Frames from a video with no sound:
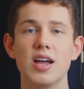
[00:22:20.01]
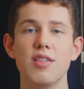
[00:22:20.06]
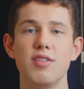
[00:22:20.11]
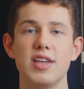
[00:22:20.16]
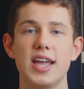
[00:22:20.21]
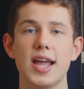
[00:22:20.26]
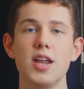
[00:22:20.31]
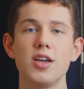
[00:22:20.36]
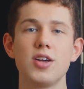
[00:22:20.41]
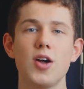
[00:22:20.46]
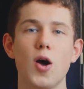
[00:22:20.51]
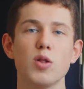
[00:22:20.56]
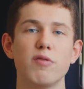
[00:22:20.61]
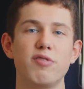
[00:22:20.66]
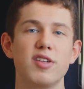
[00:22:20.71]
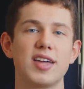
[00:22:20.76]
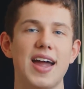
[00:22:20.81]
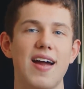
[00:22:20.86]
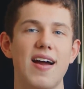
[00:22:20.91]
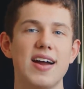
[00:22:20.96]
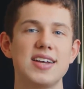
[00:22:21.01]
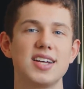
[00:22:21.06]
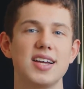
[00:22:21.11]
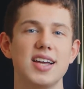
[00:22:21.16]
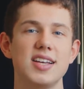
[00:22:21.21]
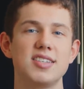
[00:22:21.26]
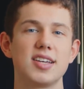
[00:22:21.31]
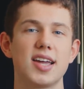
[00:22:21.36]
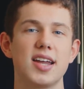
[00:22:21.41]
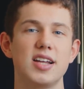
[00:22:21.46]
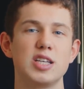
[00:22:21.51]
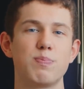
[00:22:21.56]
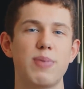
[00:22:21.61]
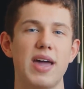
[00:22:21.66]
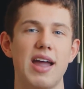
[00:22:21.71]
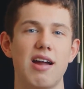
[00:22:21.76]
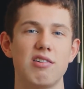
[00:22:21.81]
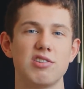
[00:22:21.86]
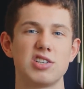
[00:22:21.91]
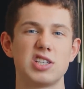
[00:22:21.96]
The inner goal of the character is to get his
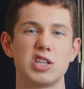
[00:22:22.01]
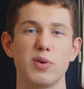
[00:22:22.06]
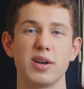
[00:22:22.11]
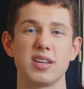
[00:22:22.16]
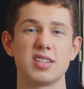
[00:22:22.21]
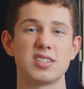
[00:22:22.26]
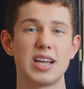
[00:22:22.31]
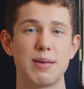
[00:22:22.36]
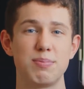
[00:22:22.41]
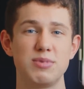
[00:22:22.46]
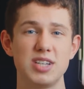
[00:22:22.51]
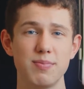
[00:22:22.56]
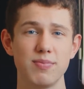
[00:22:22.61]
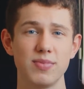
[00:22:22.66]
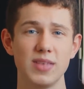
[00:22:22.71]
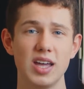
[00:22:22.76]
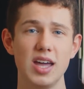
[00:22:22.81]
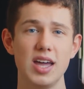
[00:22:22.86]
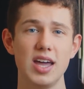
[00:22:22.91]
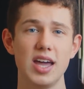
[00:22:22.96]
parents to accept him.